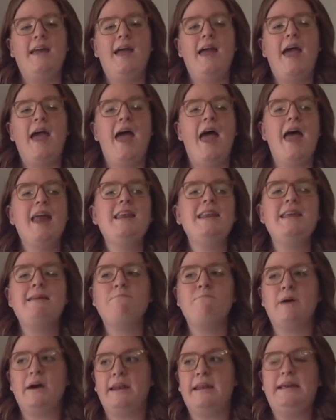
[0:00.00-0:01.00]

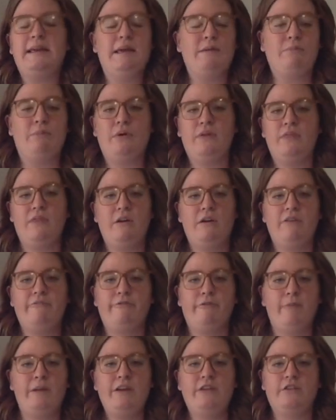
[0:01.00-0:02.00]
anybody can put their
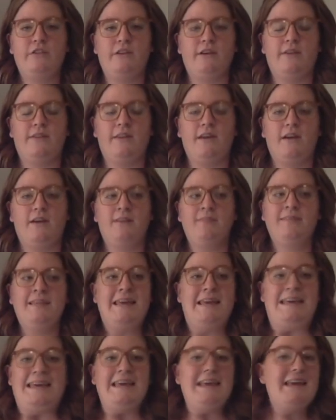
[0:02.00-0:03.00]
information on there.
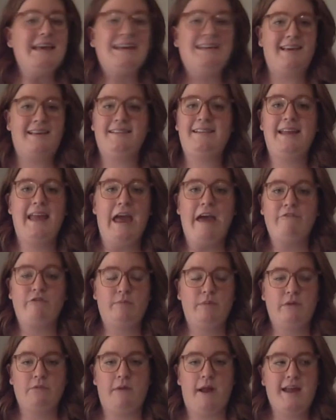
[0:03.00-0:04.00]
It doesn't have to
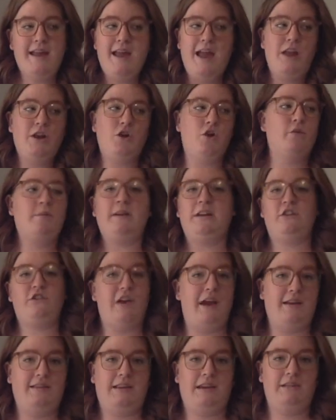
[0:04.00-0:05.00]
be right, and nobody
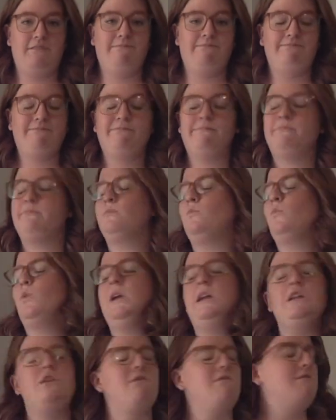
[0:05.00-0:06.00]
checks it.
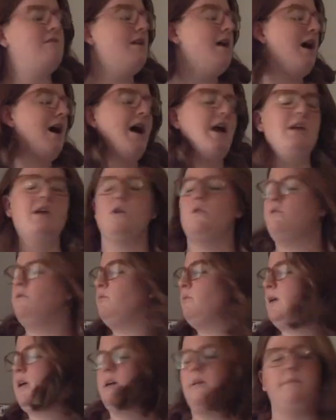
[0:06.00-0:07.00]
We do not
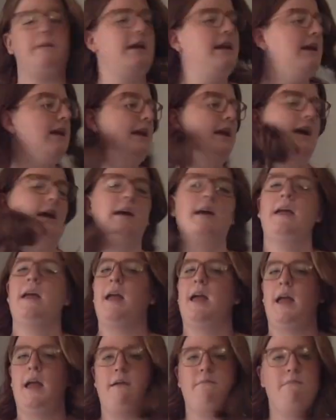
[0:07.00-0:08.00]
use Wikipedia
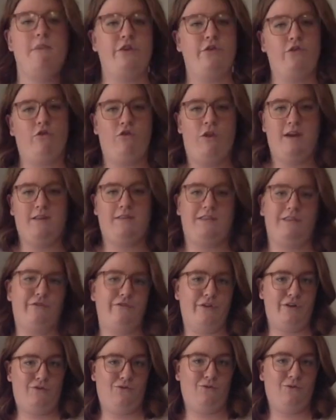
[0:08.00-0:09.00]
in Miss Tracy's
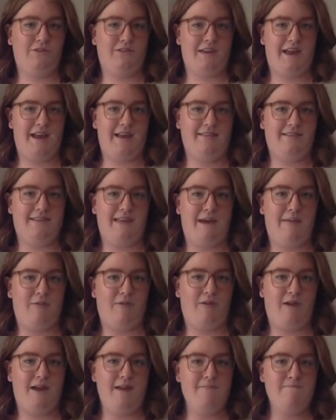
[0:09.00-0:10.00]
Virtual Science Lab, all
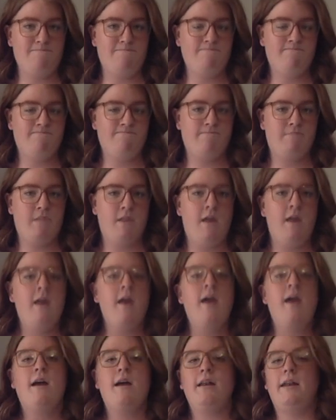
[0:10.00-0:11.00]
right?
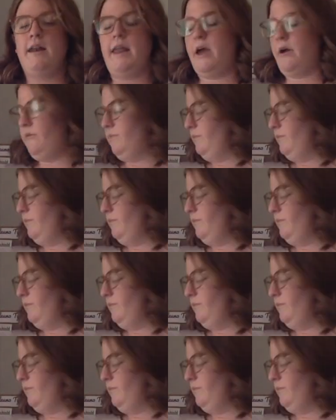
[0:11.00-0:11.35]
Now,